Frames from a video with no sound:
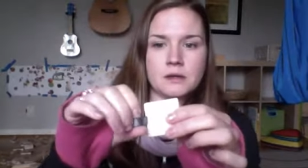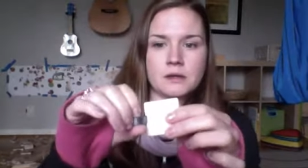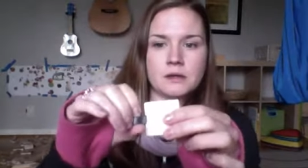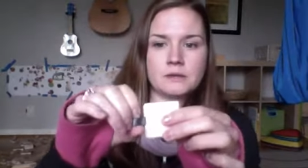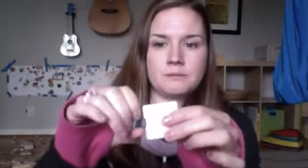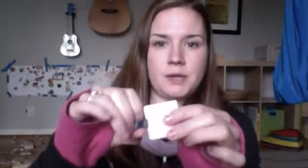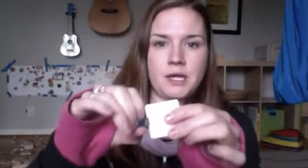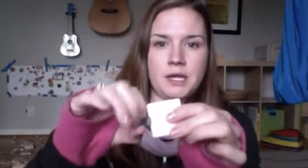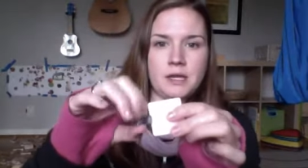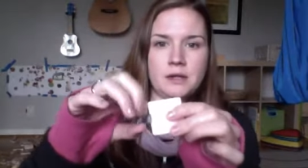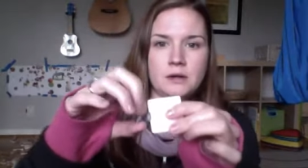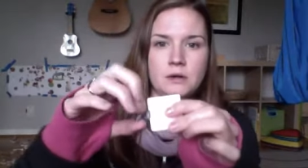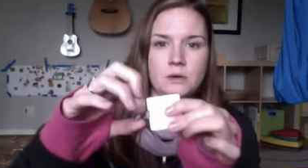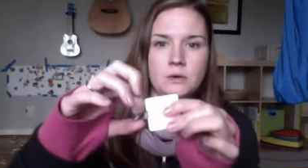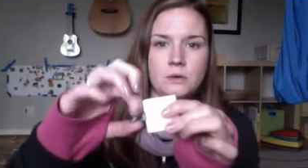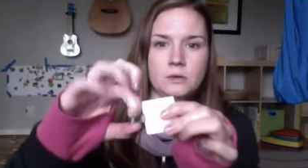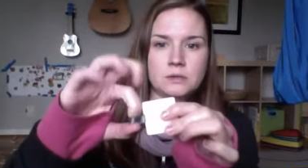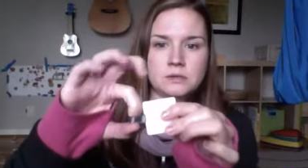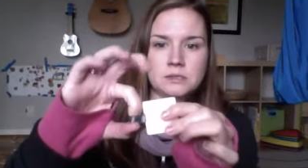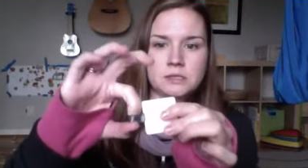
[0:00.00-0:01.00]
pin
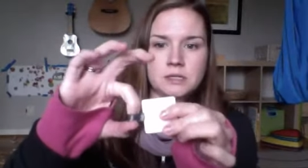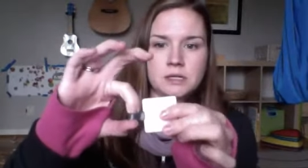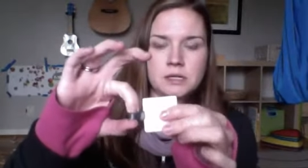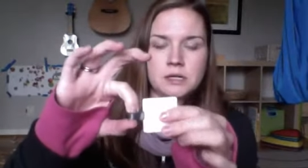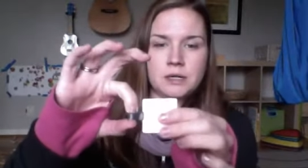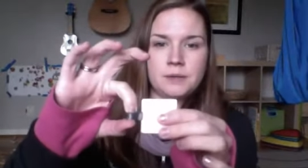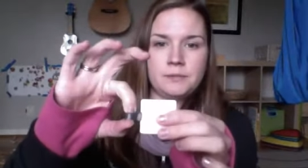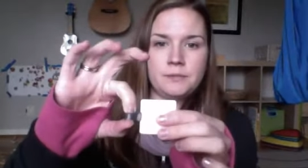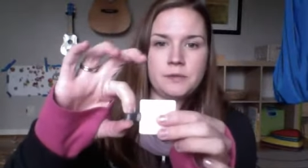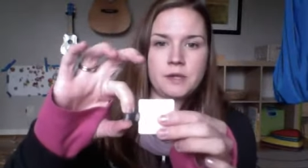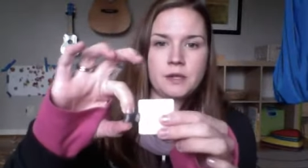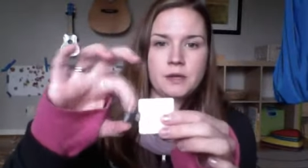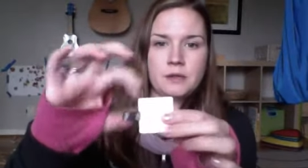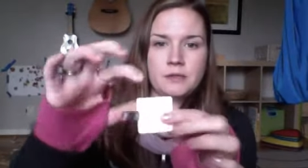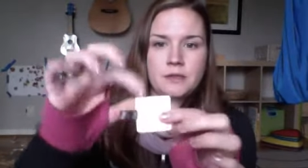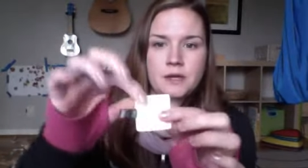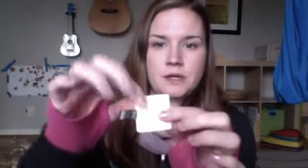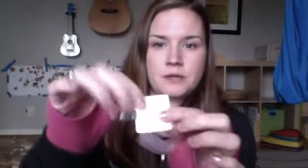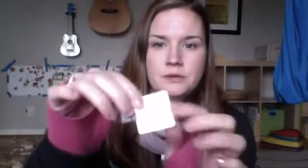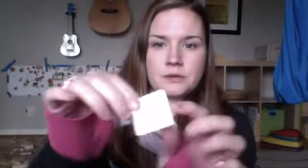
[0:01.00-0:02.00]
holder
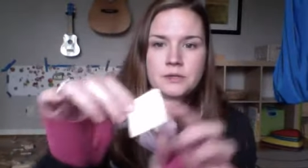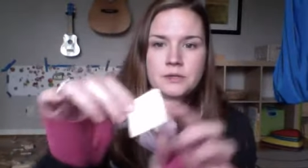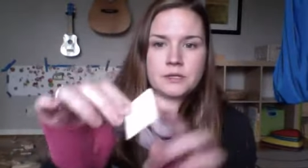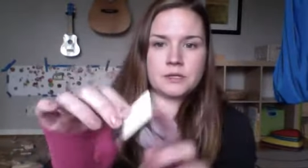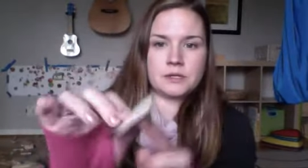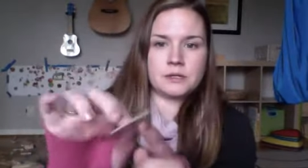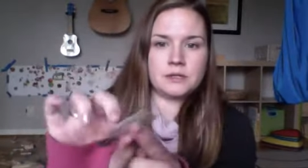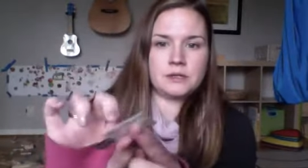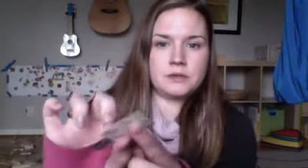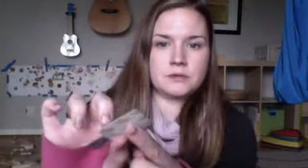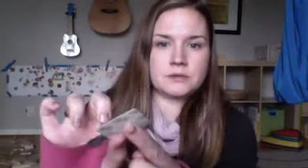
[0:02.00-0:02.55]
that you can use